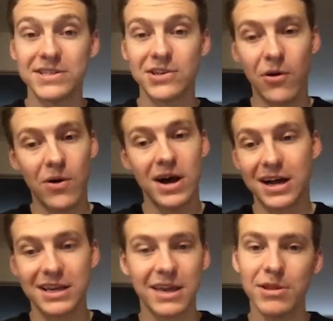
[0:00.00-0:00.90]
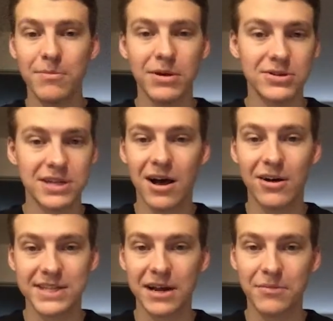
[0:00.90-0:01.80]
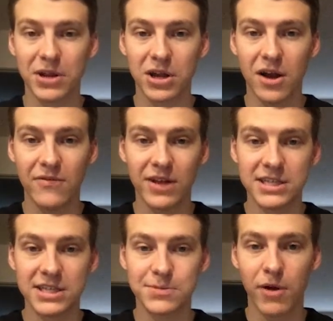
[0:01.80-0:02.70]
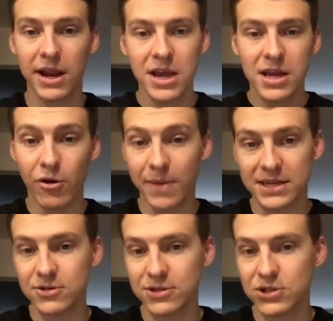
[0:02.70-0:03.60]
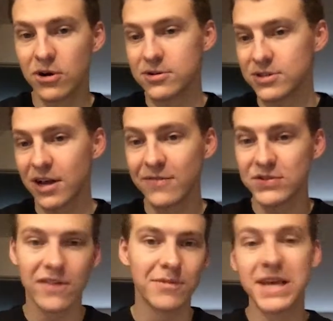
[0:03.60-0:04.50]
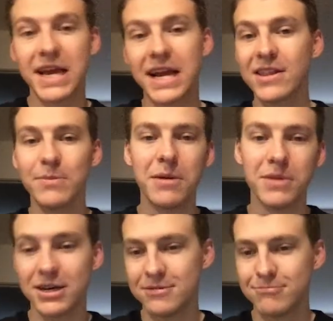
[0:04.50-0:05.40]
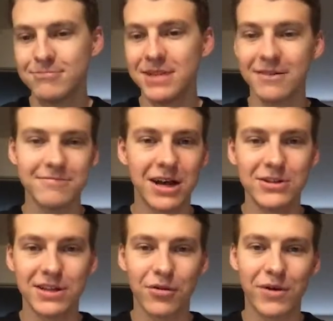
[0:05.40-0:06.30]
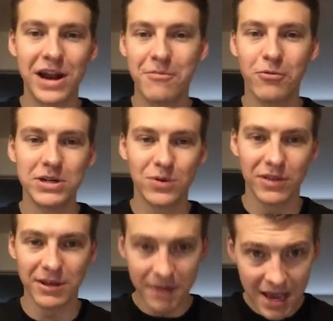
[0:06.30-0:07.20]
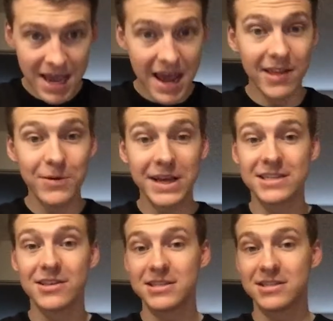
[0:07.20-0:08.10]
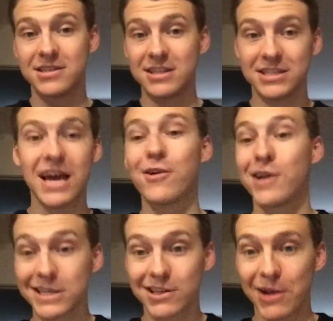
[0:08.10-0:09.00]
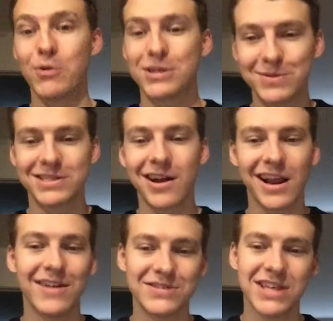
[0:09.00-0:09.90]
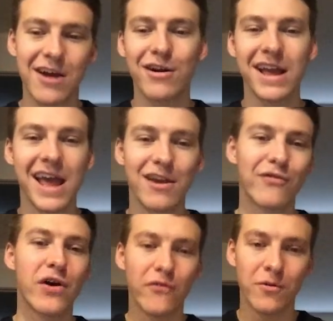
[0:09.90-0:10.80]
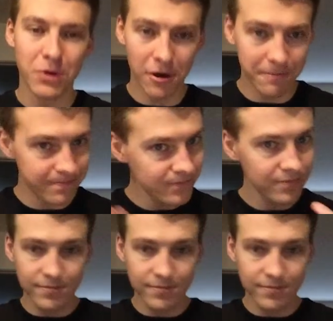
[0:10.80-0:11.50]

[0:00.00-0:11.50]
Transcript: So give me the Bills. I'll take them to cover that spread. Going back to the Chargers, obviously, if I'm taking them, I'll take the 3.5 points with it. And then we get to the Saturday slate, which I'm excited to have Saturday NFL football.